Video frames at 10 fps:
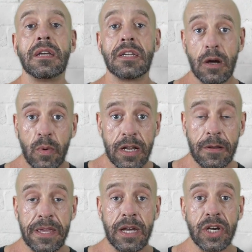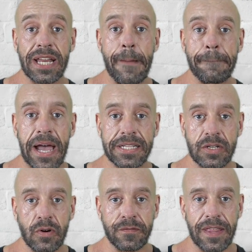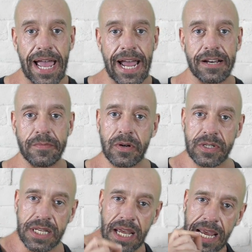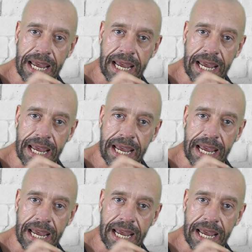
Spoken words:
wanting to be a good ambassador for the animals.